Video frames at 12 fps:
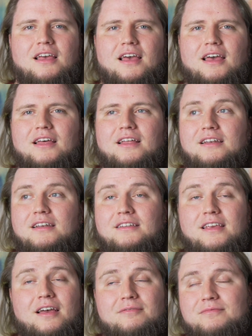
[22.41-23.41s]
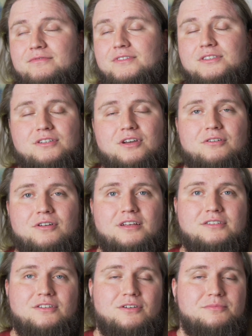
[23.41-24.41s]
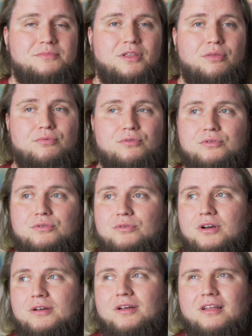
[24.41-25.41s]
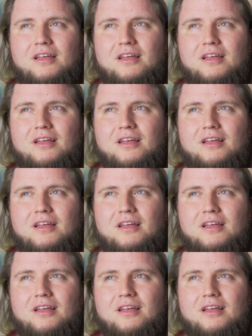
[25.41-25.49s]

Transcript: And yeah, VS Code has gotten me through